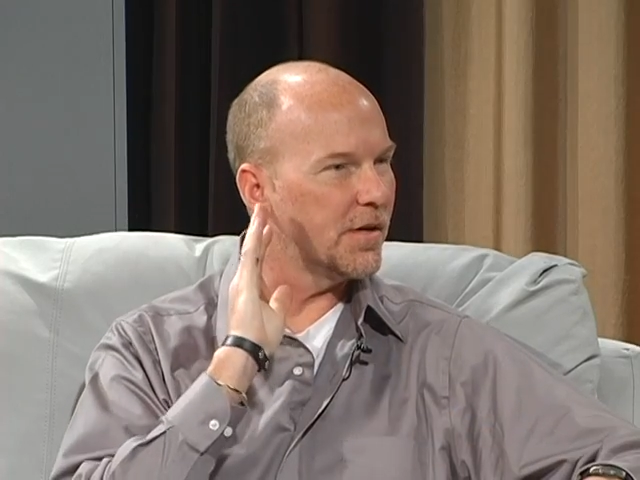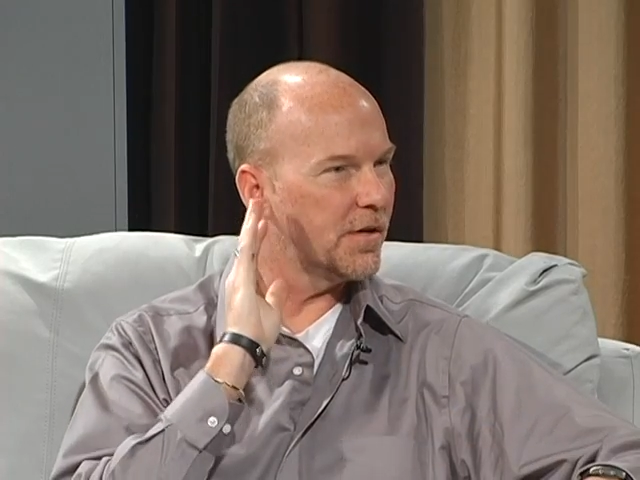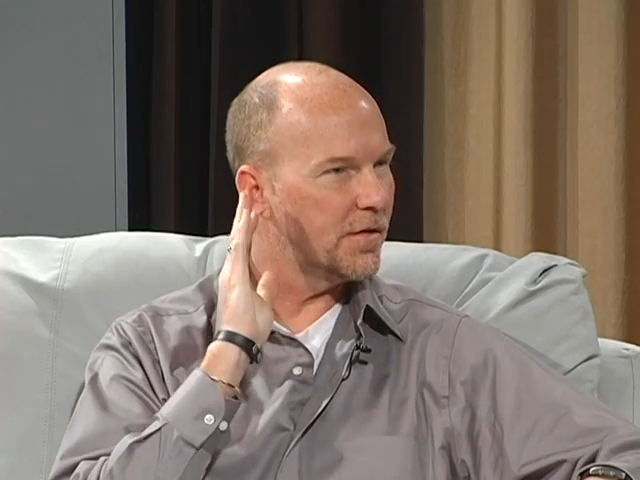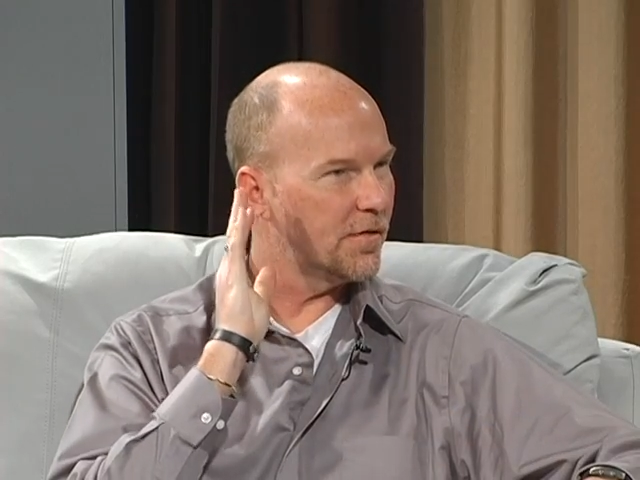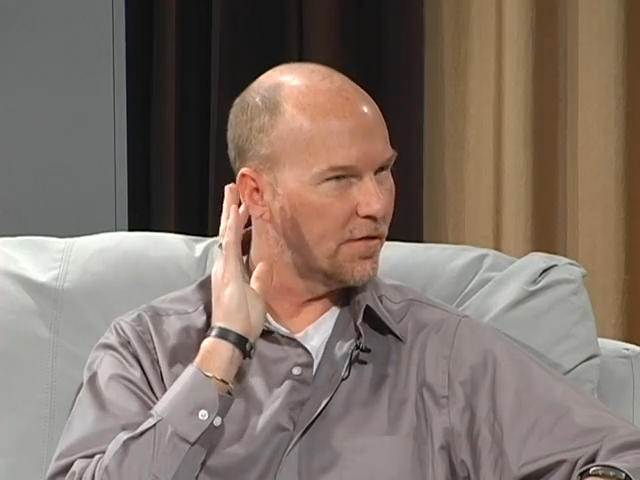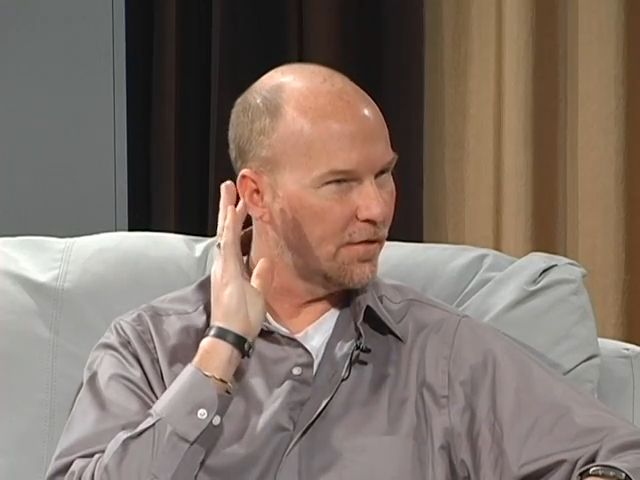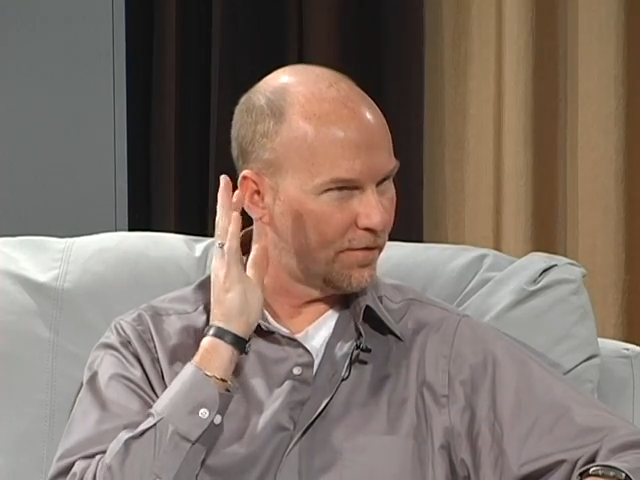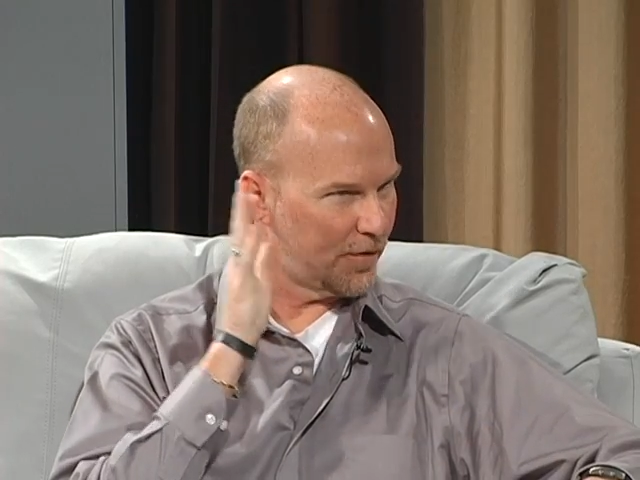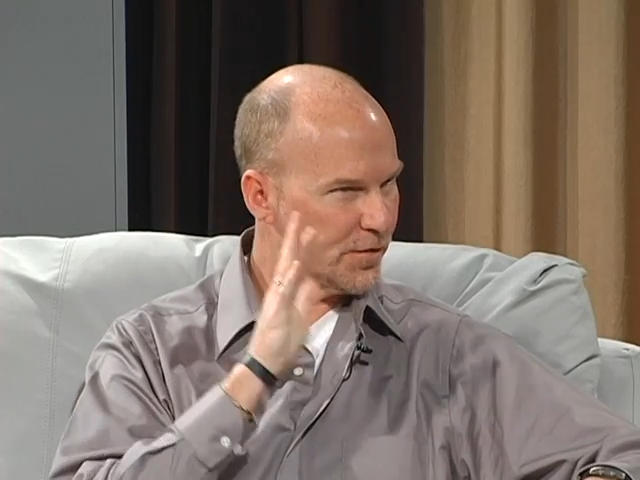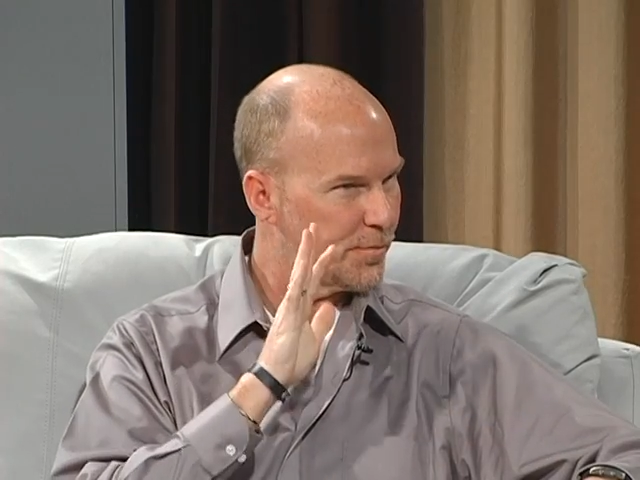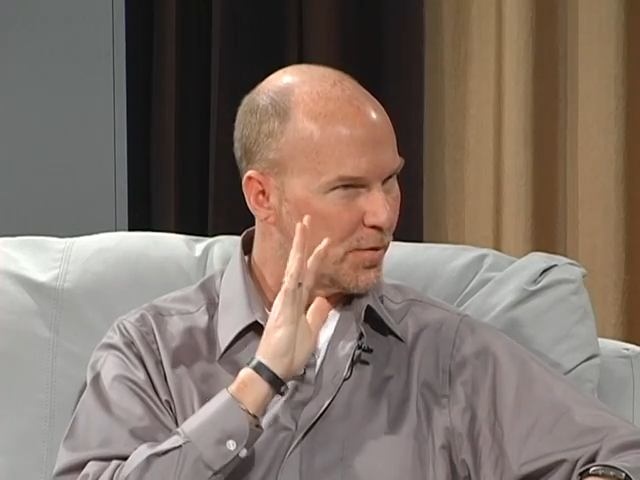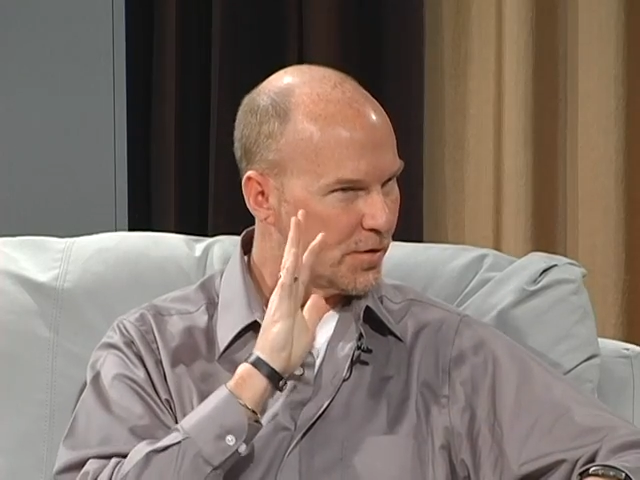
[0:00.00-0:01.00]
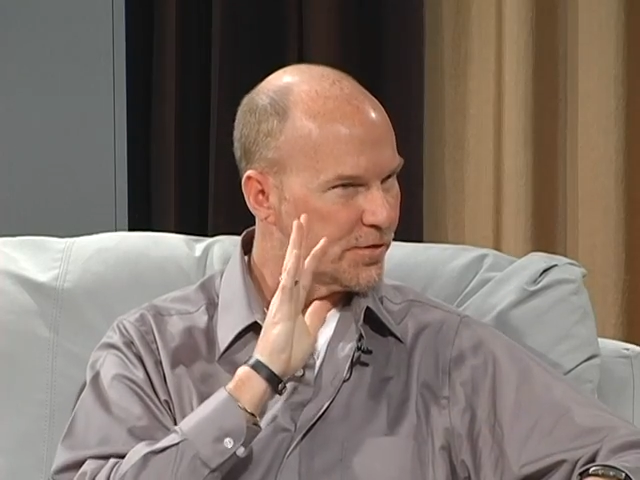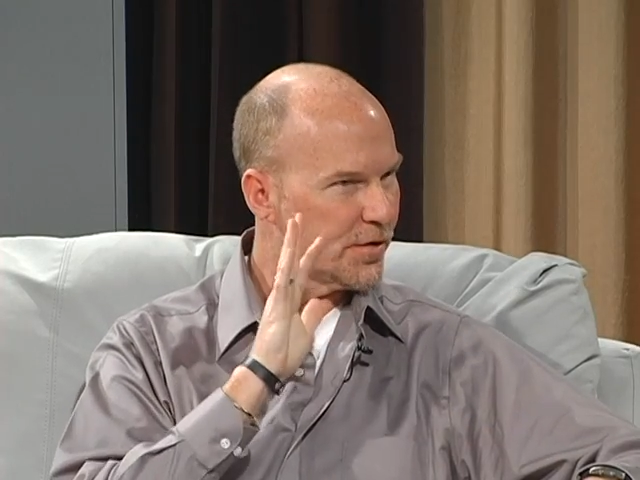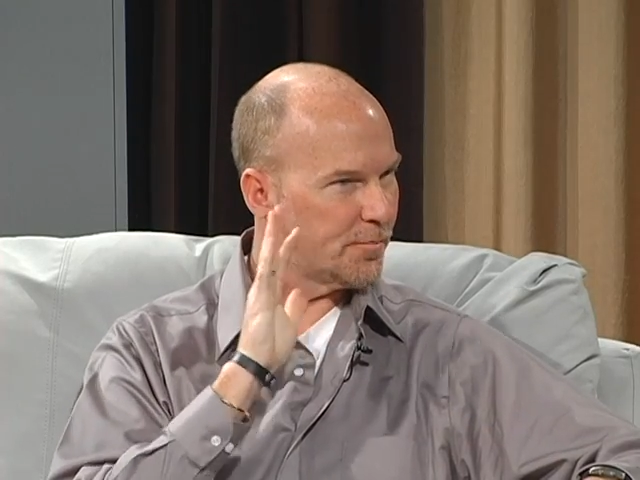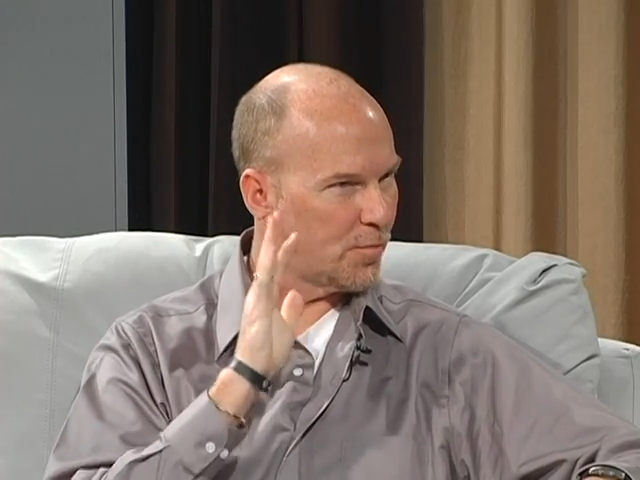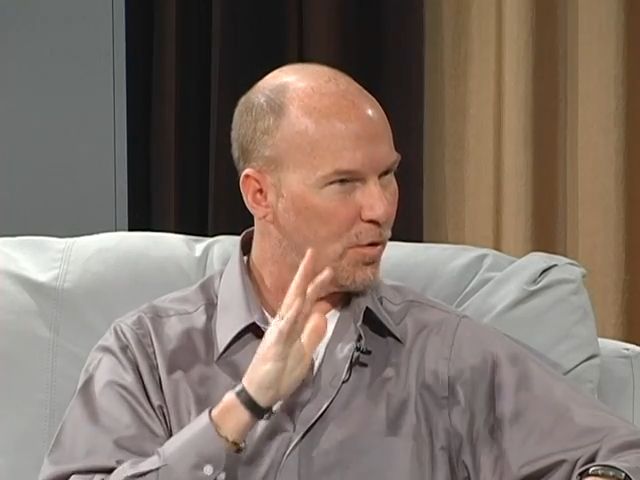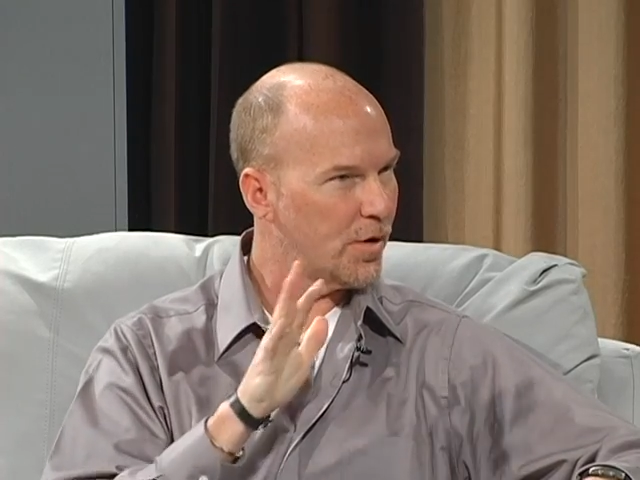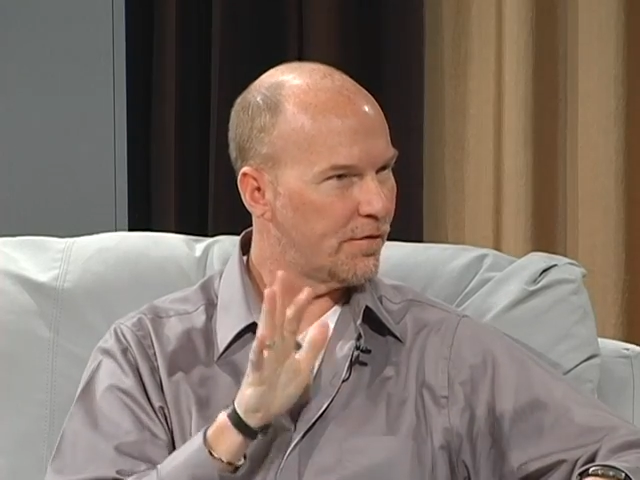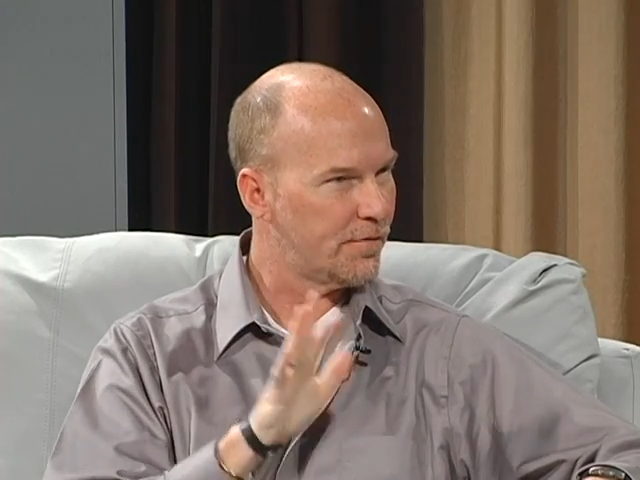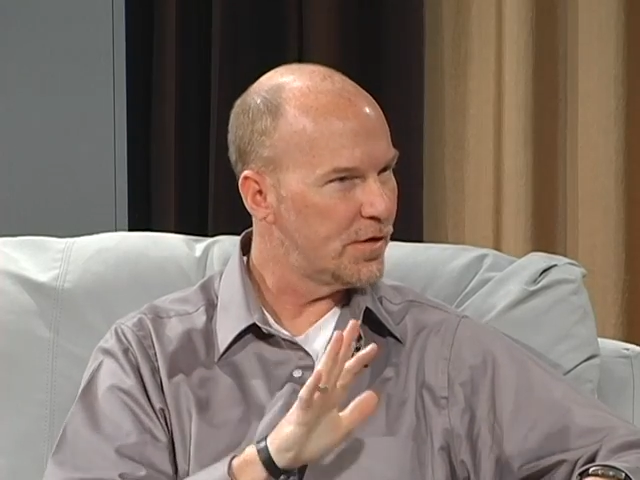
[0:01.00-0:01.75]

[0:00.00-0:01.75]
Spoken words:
in the first-person point of